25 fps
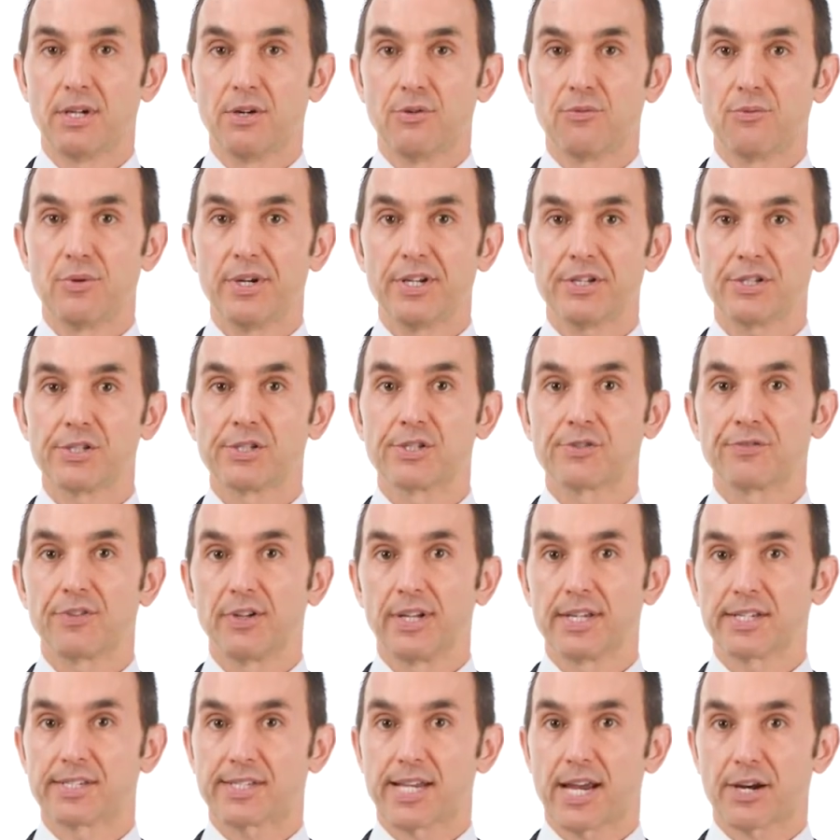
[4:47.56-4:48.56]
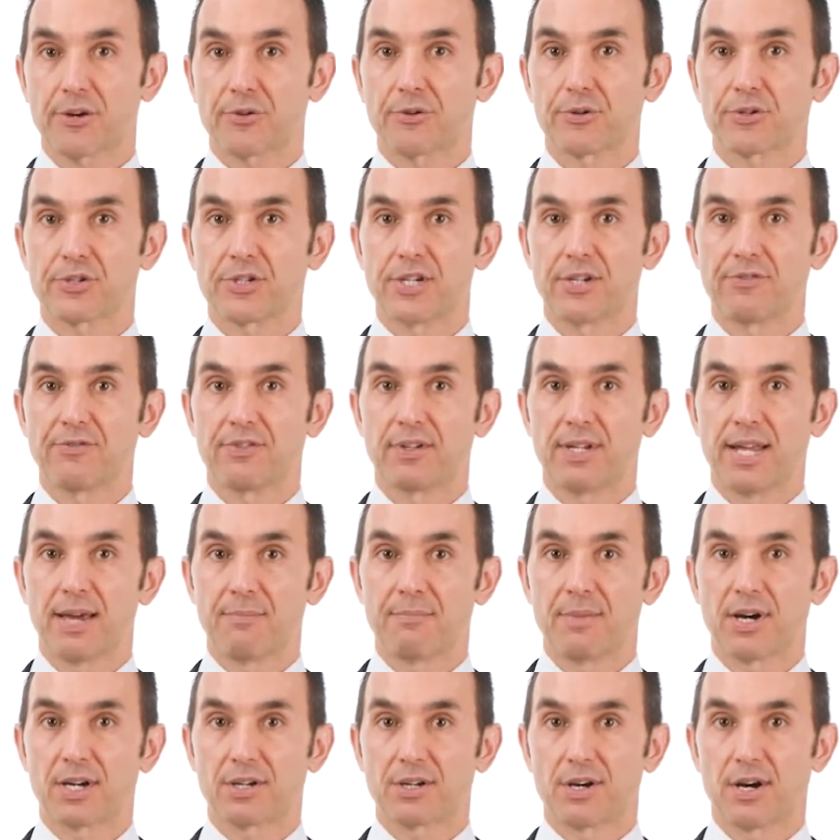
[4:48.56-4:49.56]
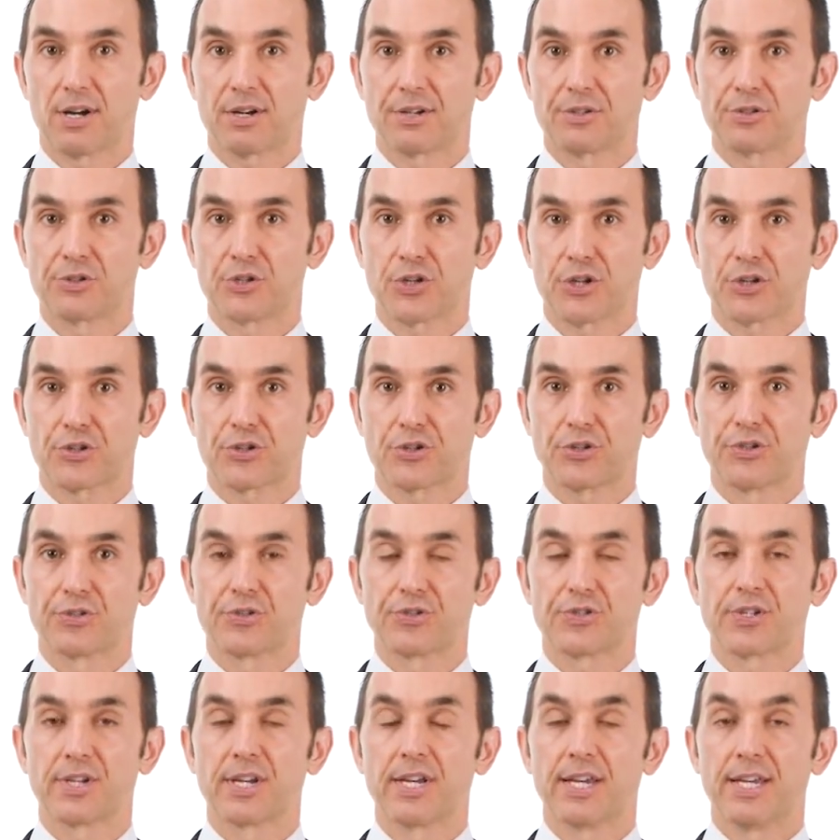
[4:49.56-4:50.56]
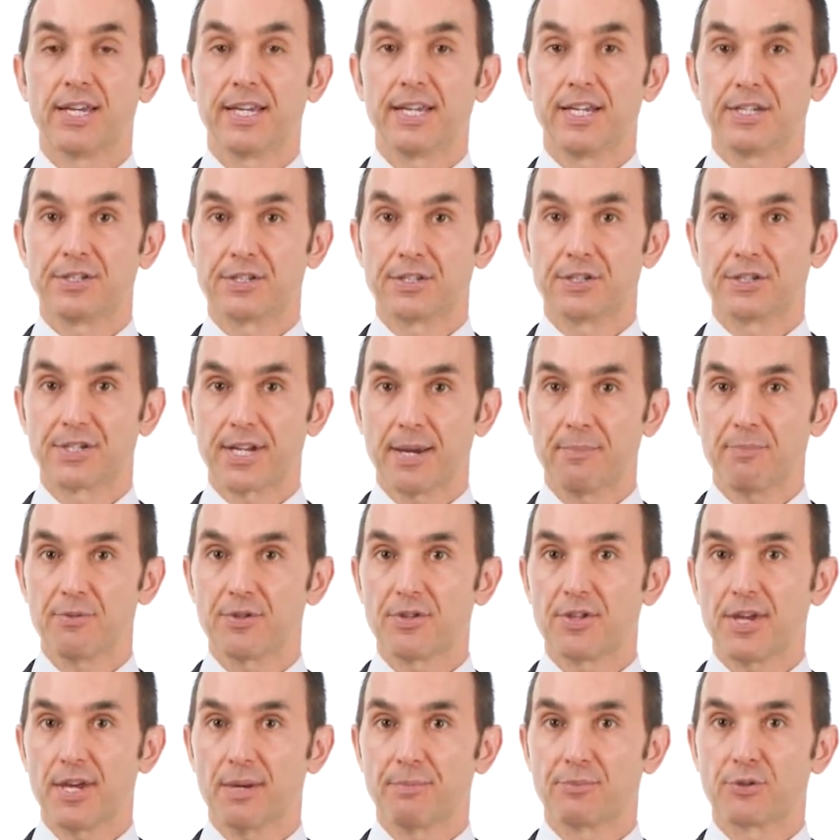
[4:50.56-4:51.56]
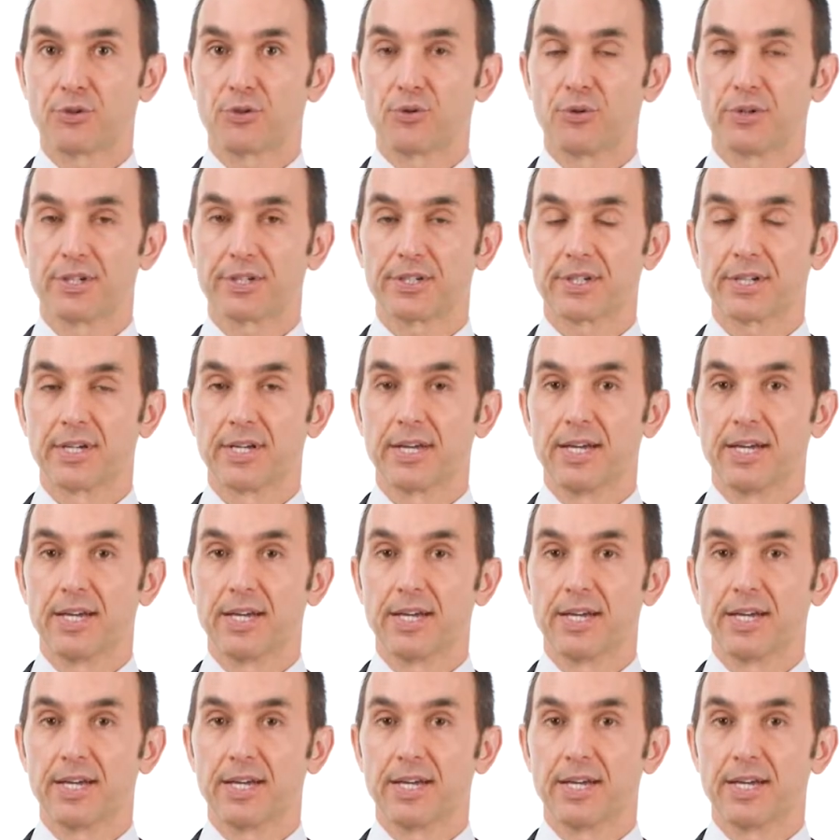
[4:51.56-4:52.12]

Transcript: Reasons for less accuracy for landmark-guided injections is the depth of the hip joint